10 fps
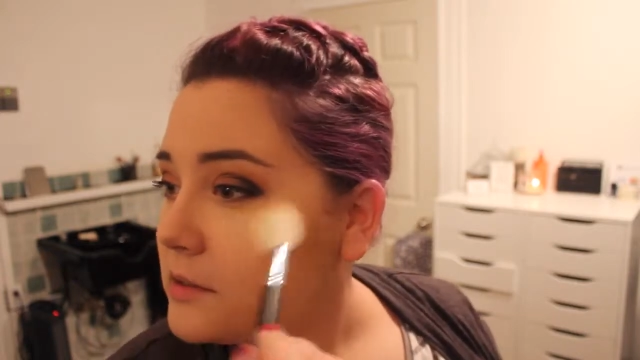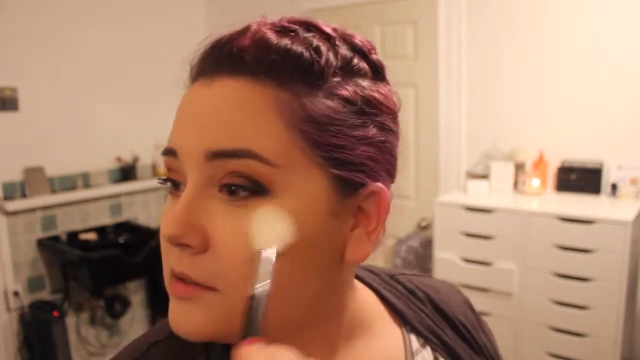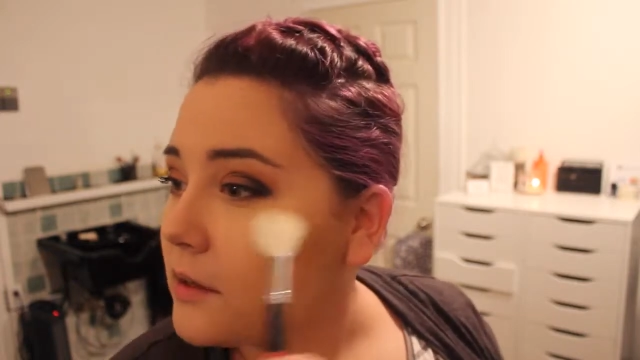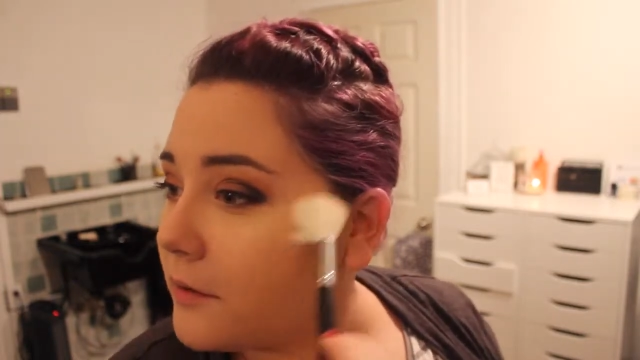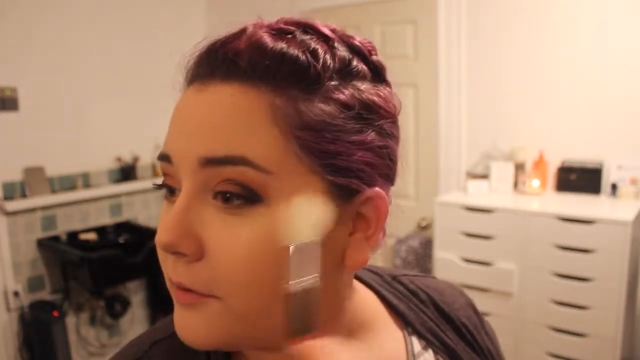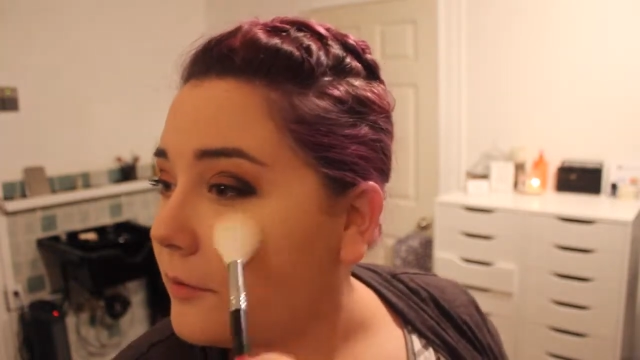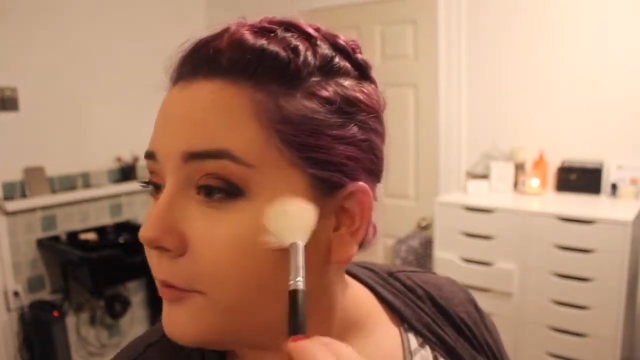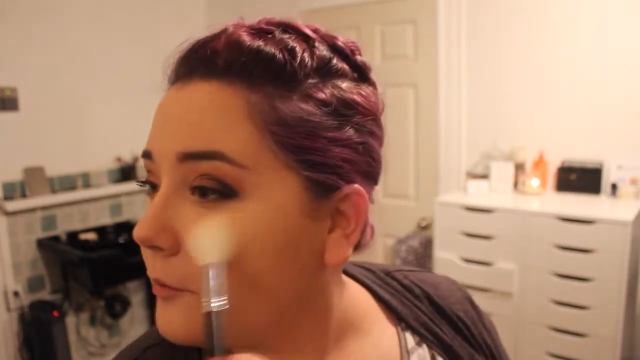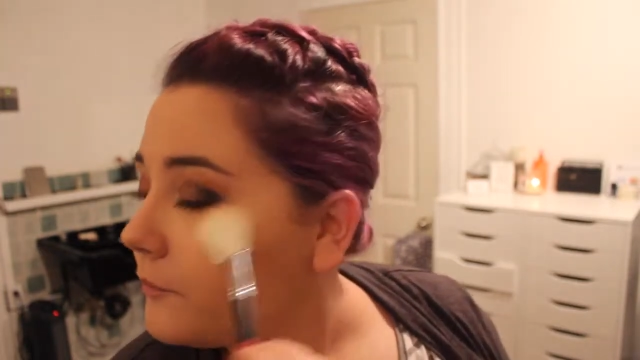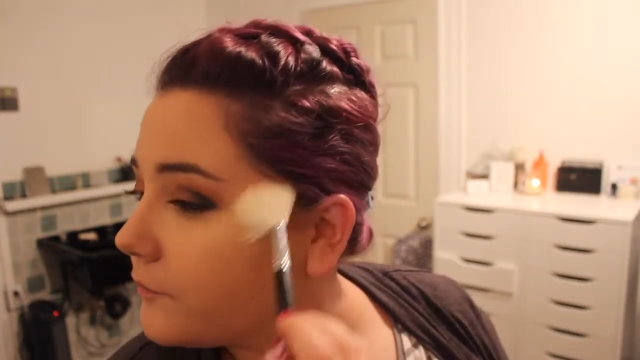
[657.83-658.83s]

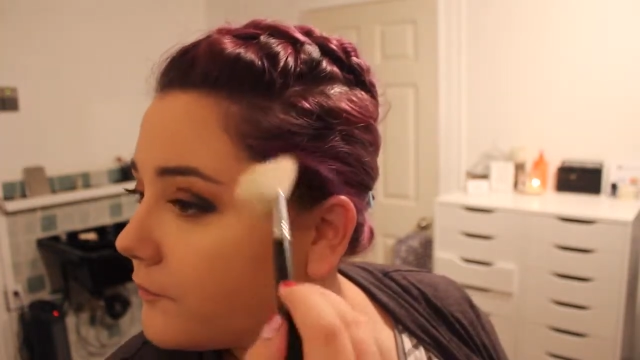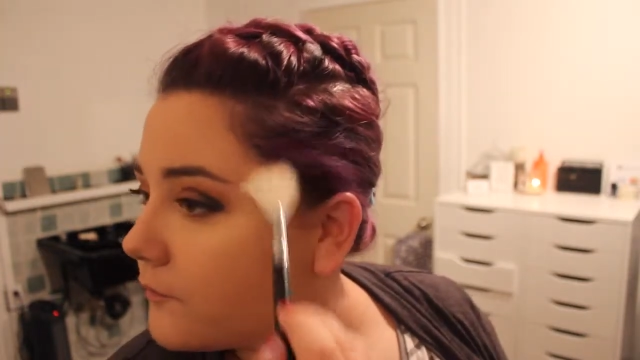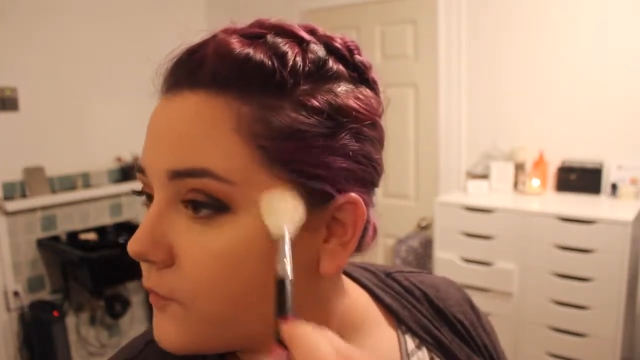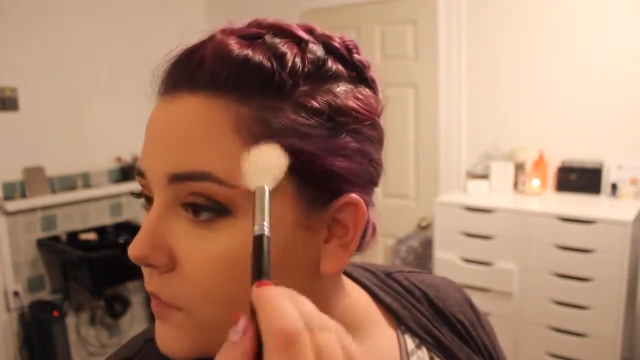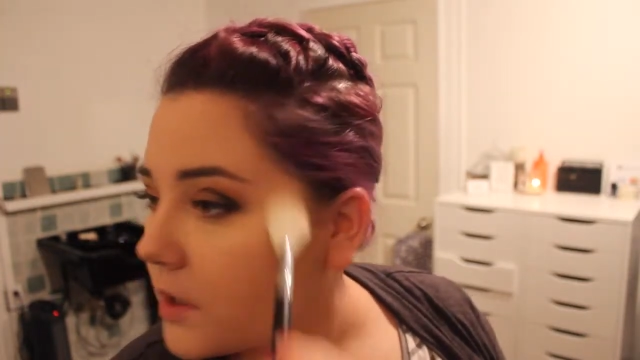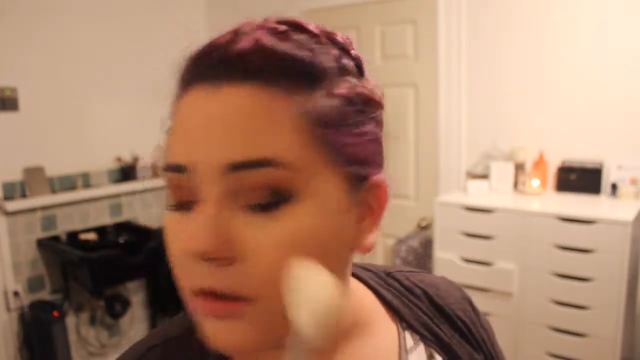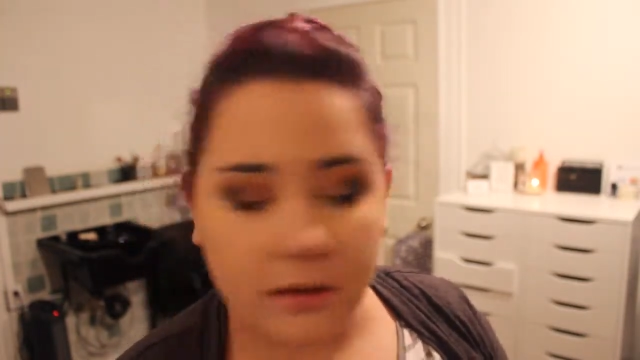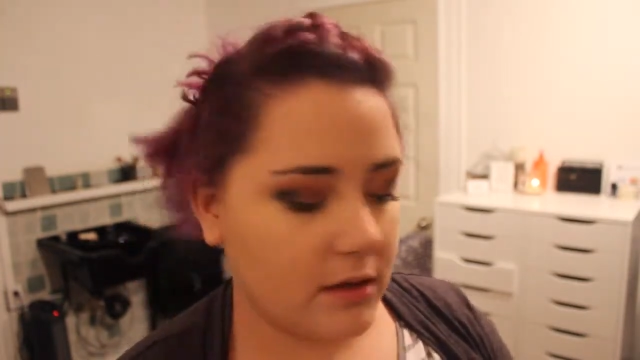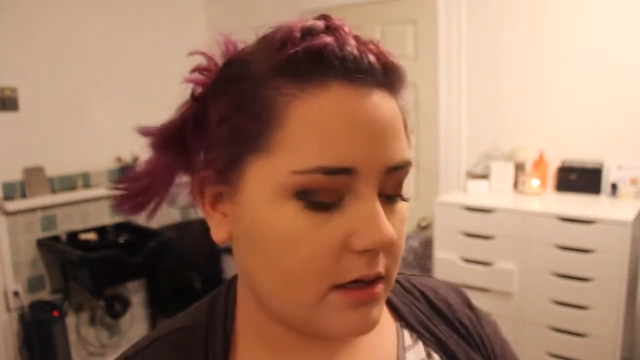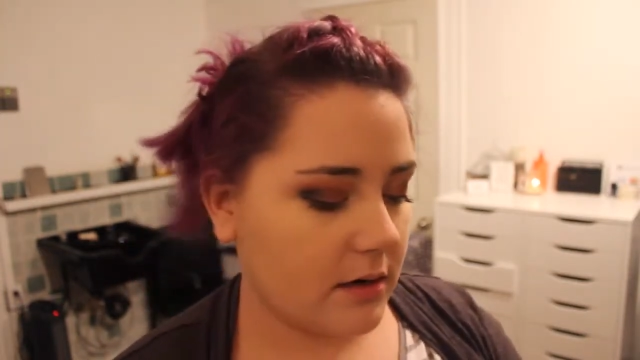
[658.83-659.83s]
So
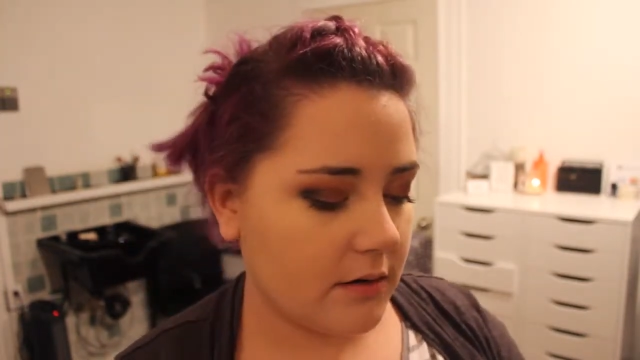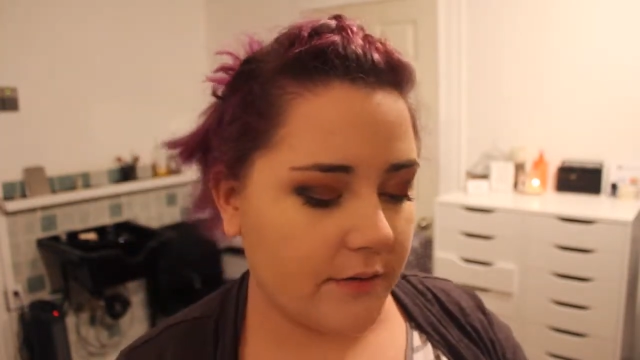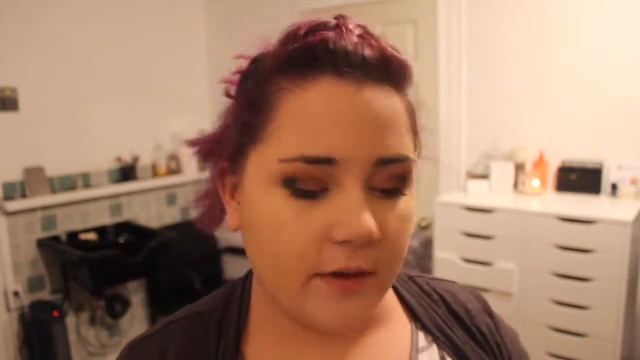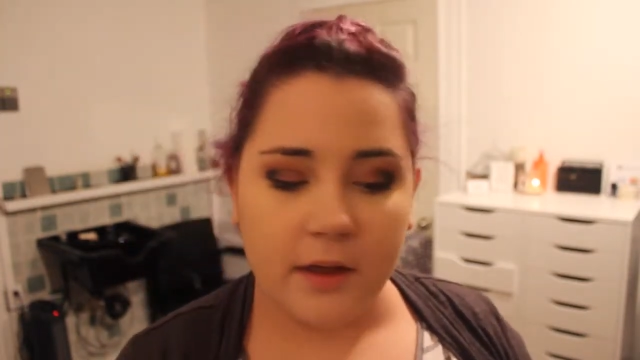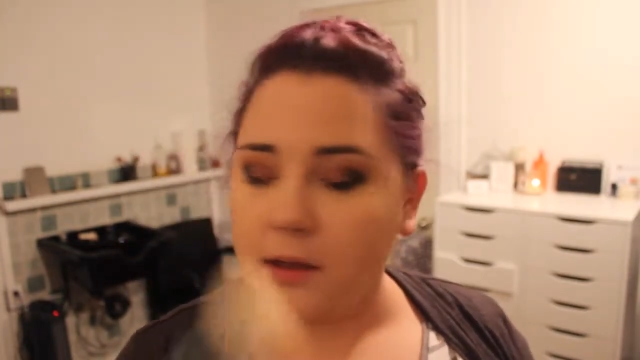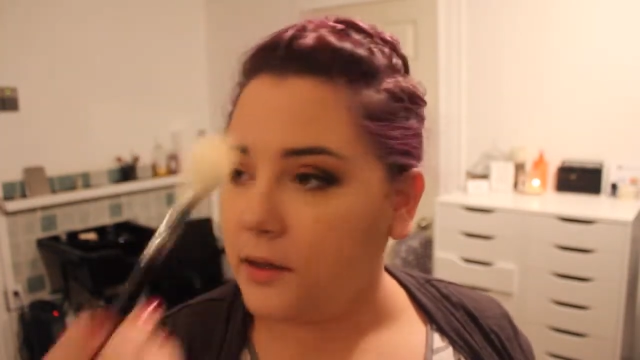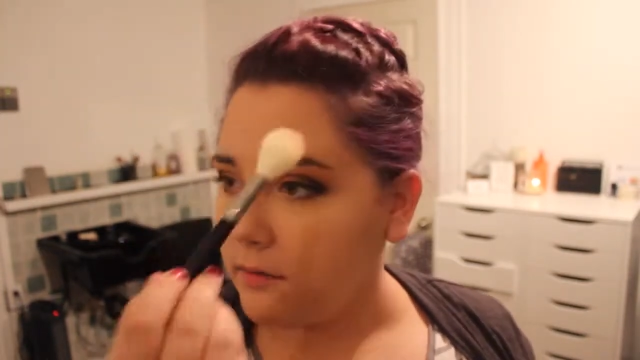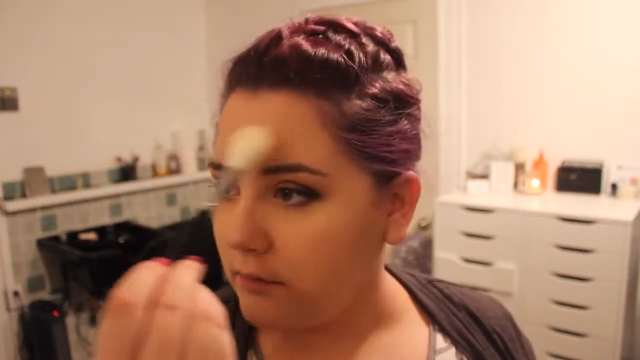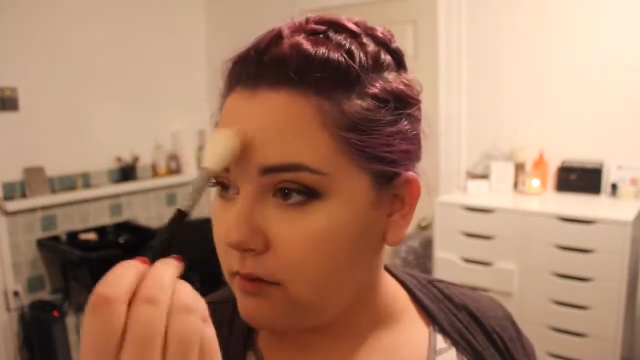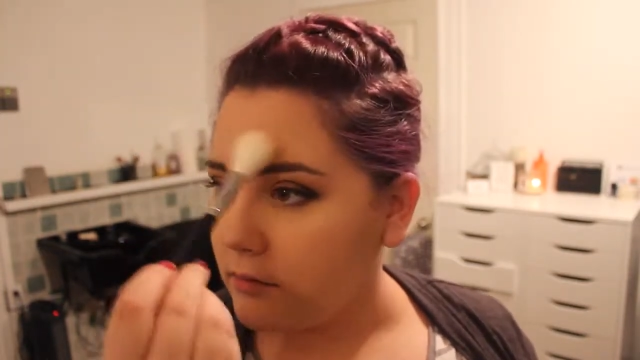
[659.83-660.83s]
there,
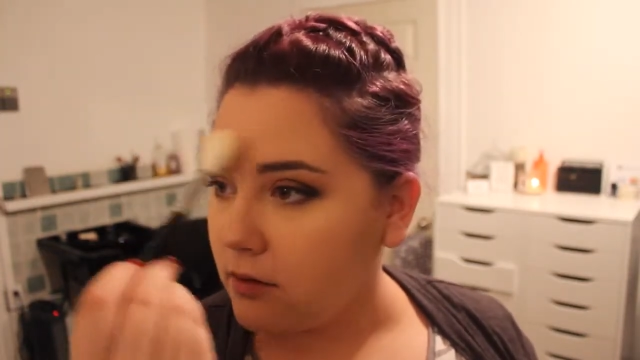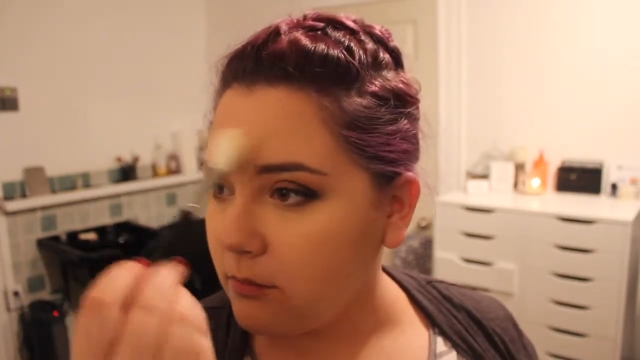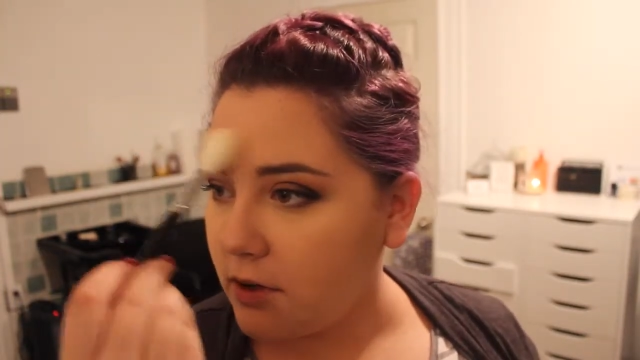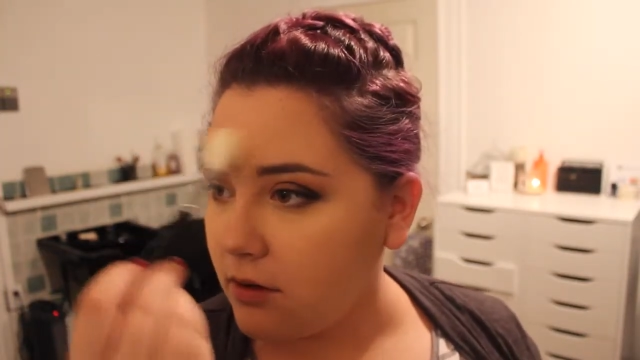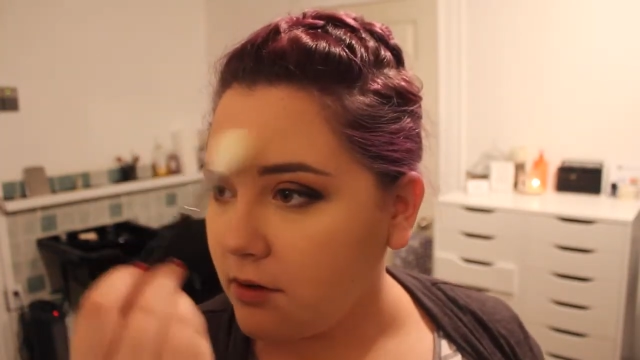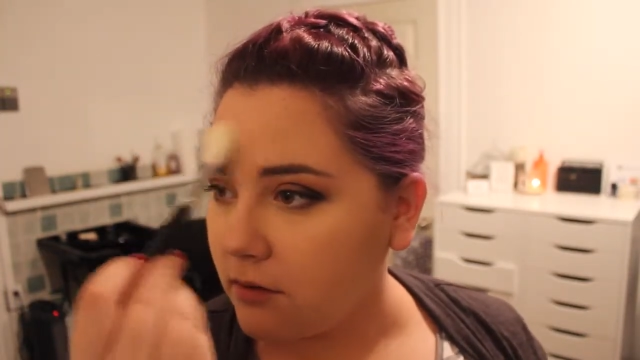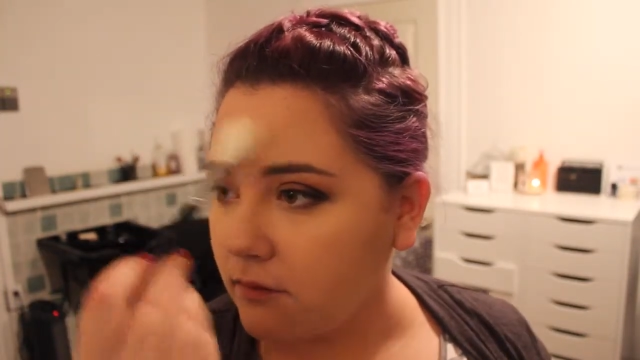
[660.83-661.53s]
even a little bit on your